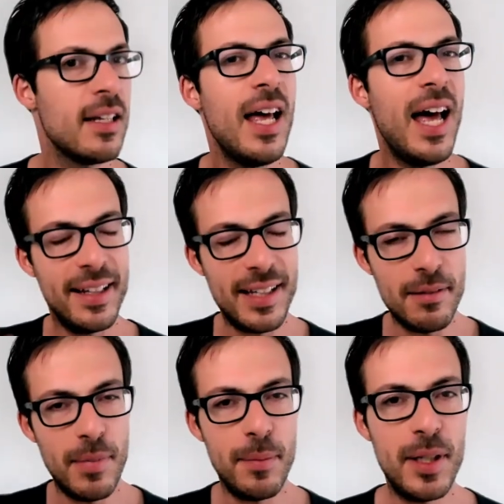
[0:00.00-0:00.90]
And then
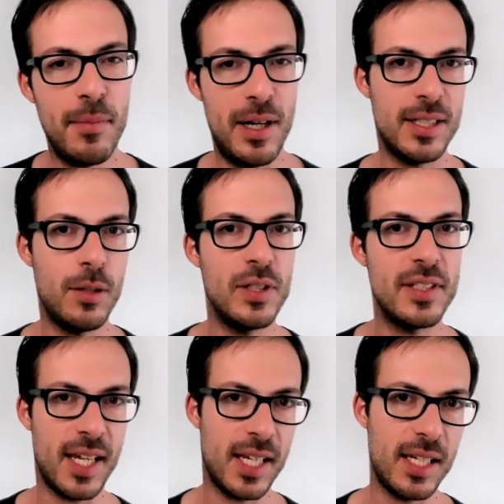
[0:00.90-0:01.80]
maybe Mark will
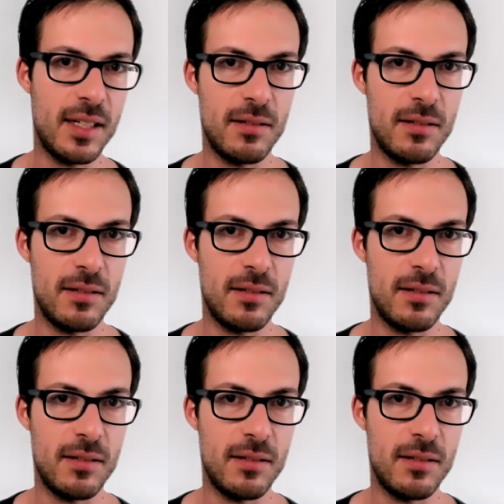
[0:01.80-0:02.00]
say